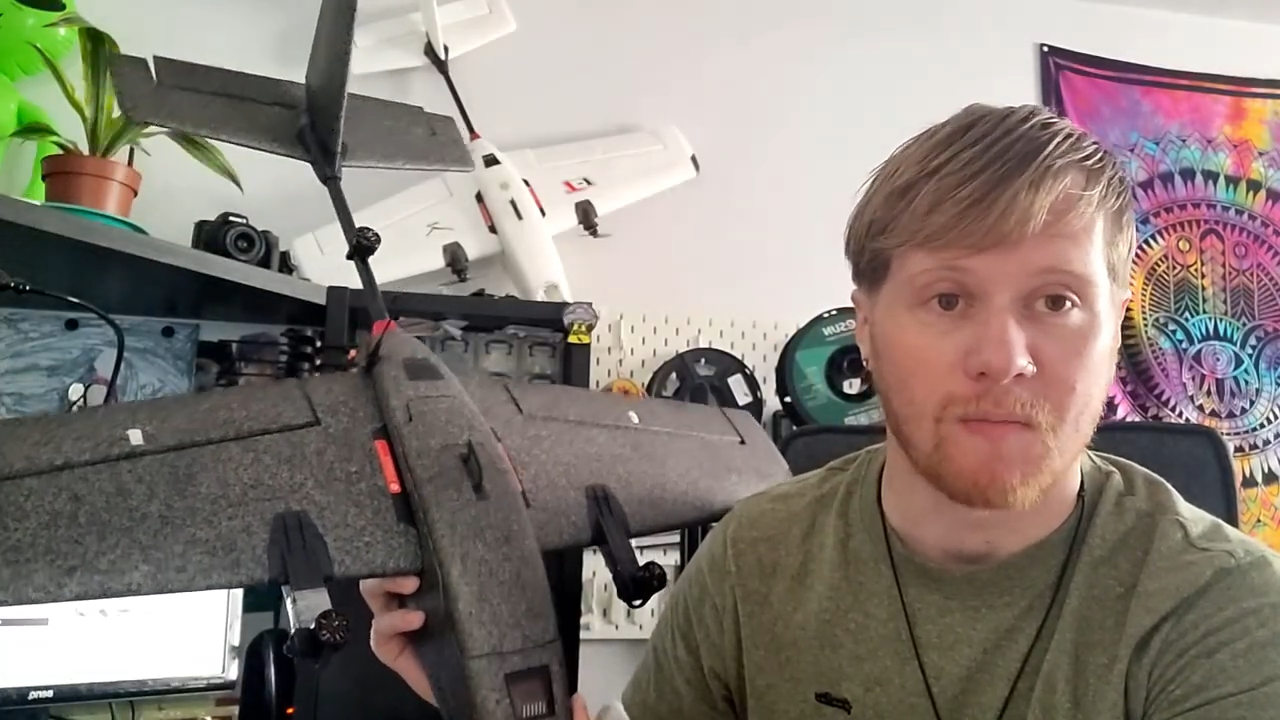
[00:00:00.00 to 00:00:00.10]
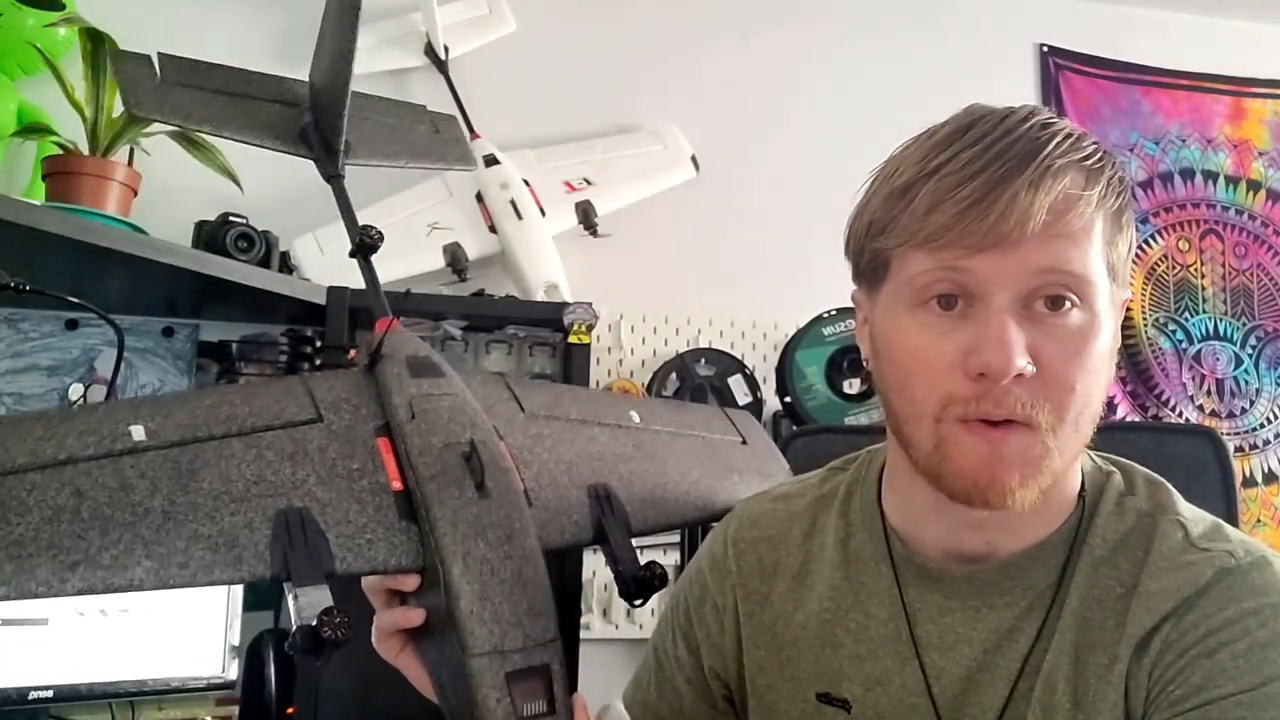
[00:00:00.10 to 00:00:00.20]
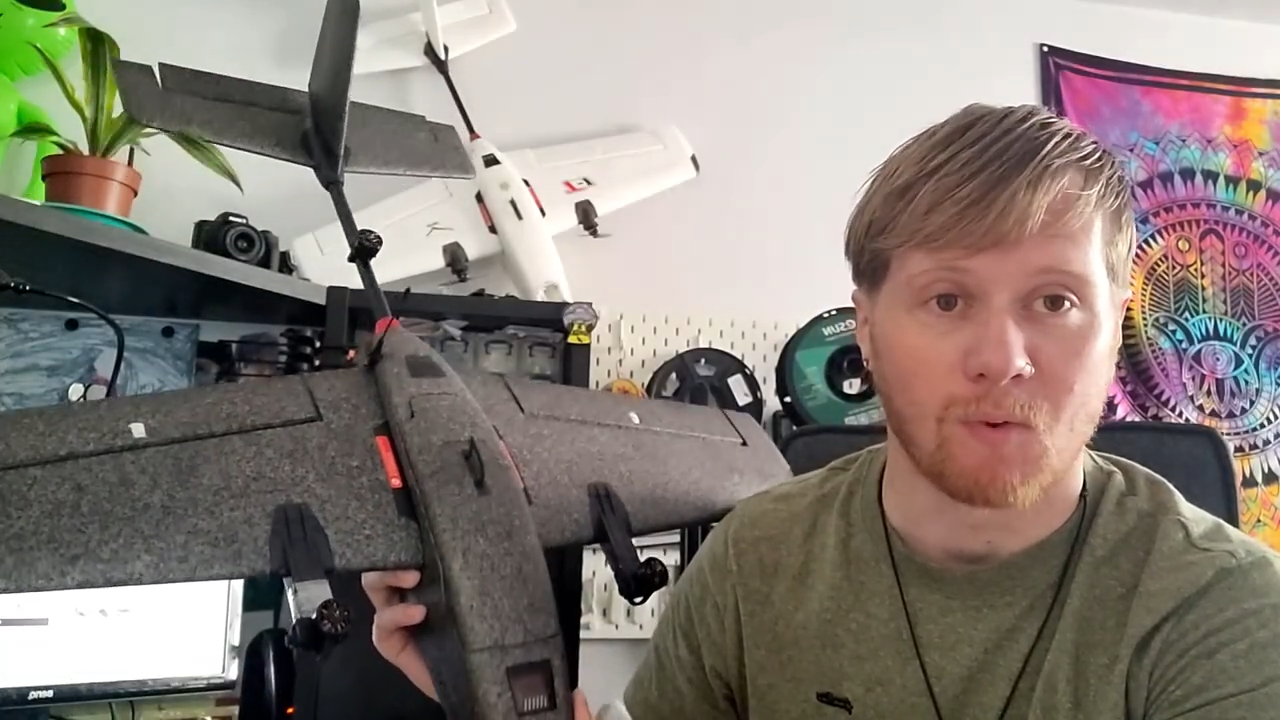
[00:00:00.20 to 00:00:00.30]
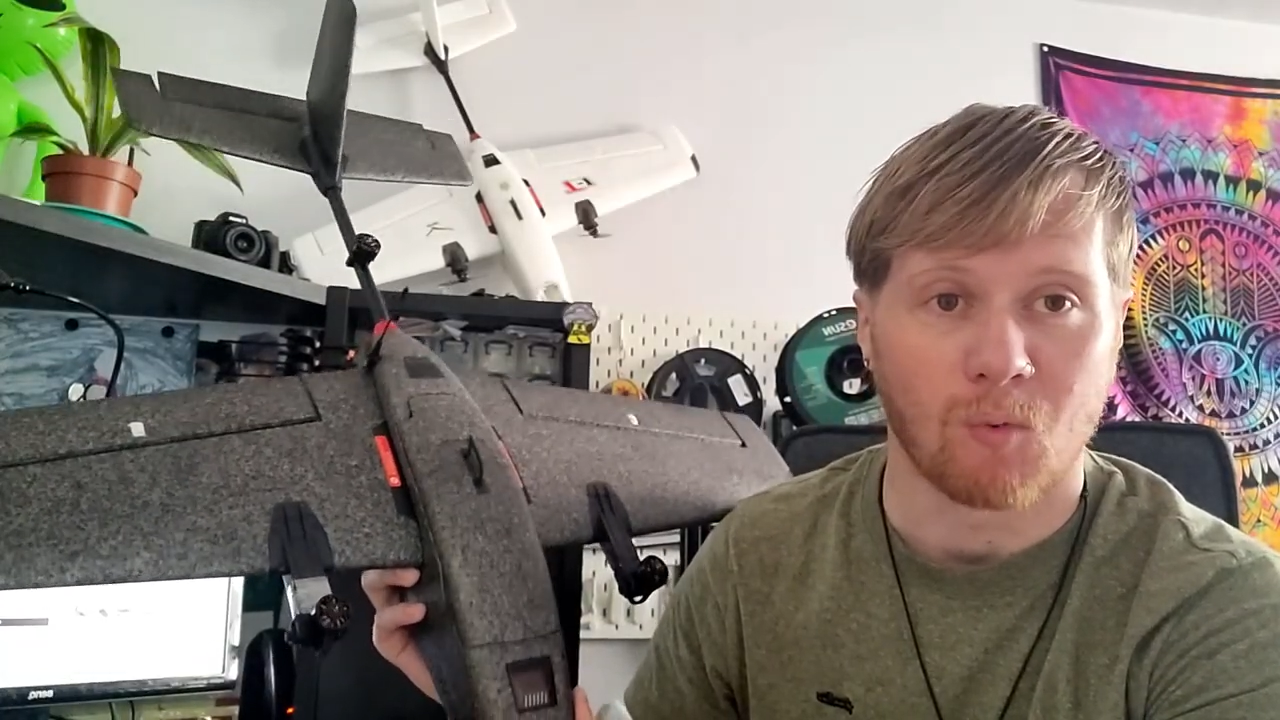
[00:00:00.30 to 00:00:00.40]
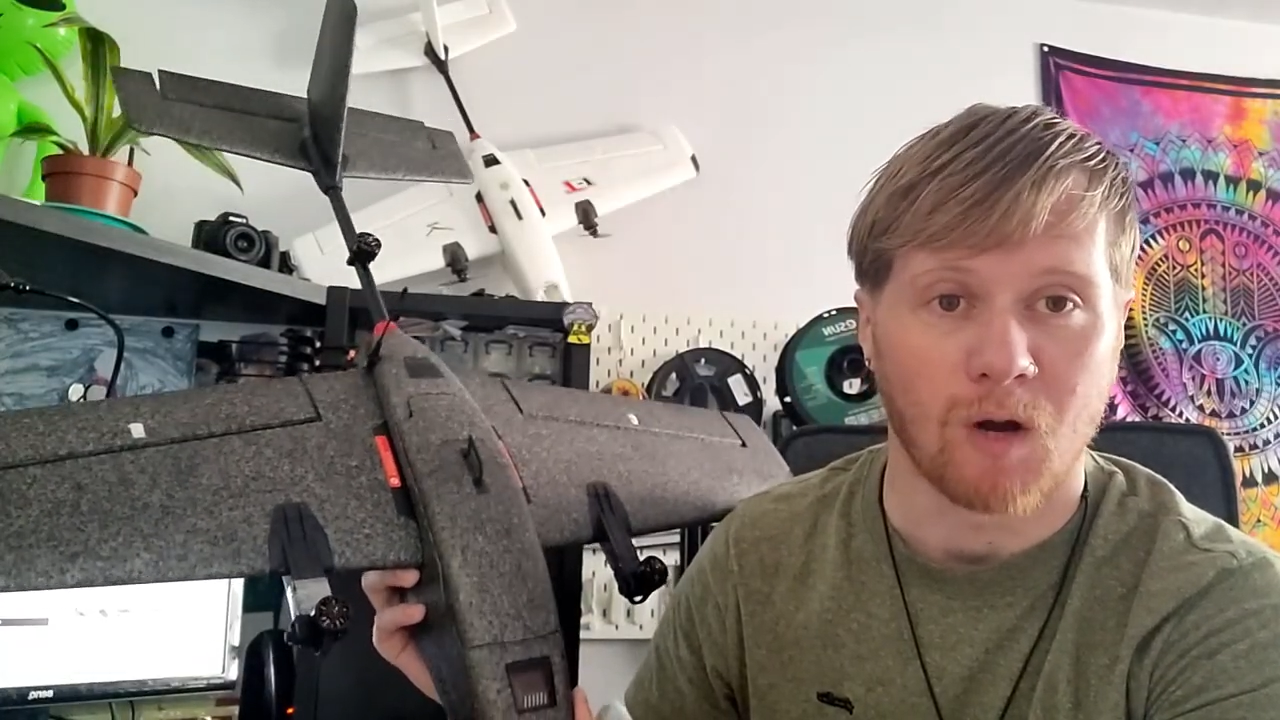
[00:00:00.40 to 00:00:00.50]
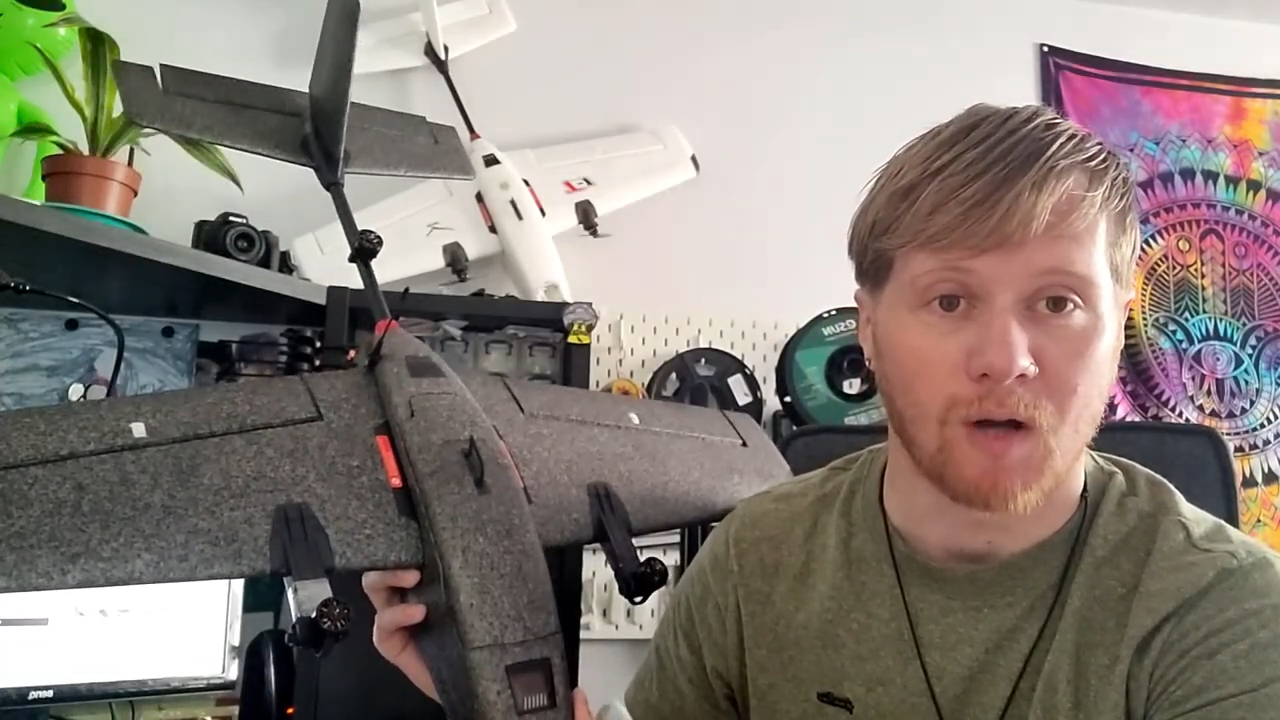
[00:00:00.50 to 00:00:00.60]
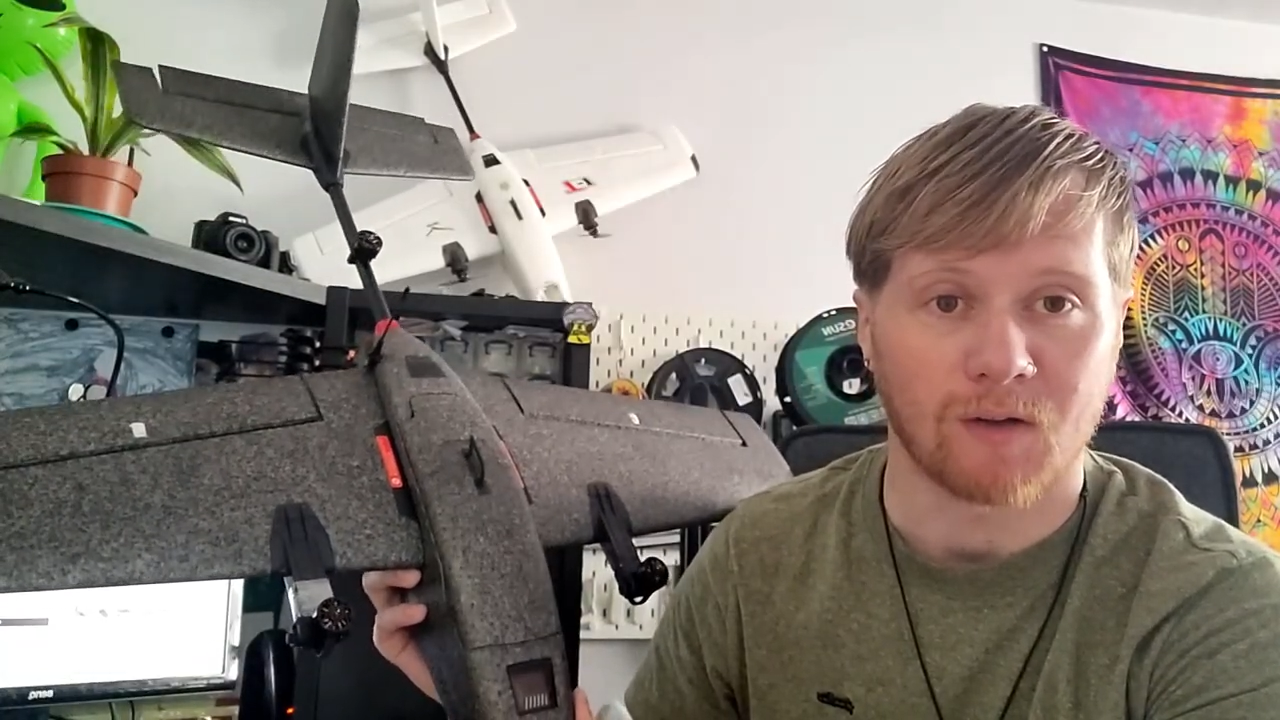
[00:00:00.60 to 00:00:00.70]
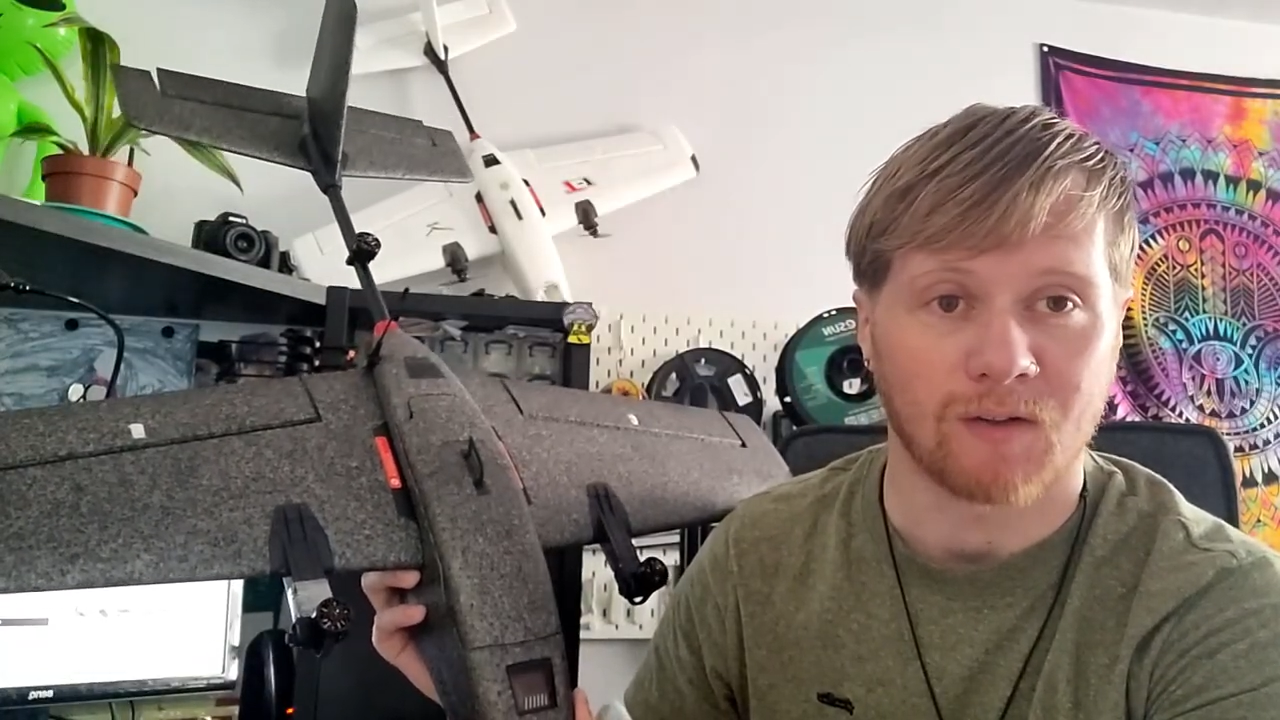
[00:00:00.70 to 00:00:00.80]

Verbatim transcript: minimal work